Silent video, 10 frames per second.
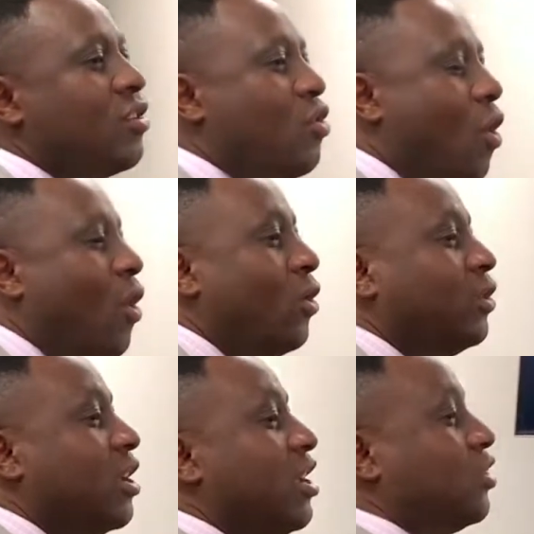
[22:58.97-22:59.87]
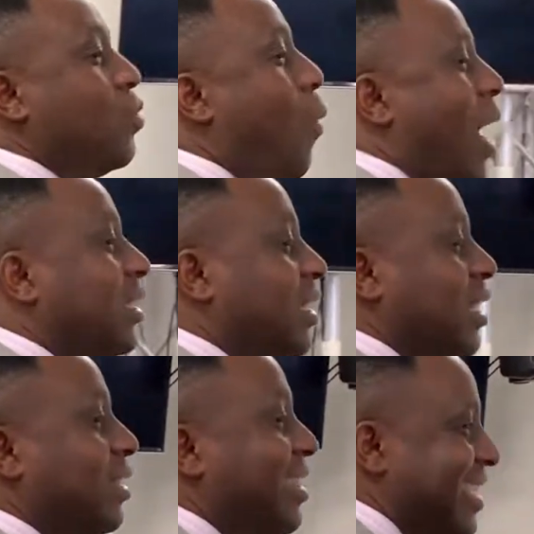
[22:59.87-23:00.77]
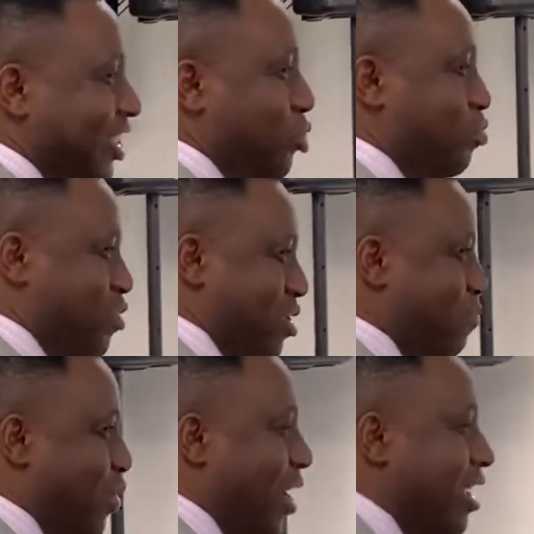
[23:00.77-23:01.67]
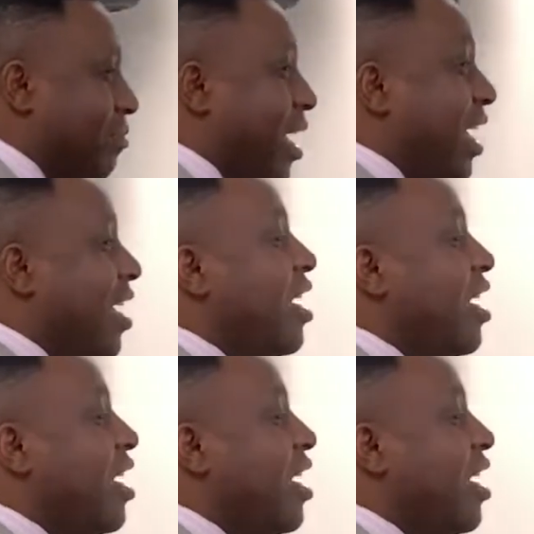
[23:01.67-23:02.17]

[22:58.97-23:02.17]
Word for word: God is wanting these people, amen,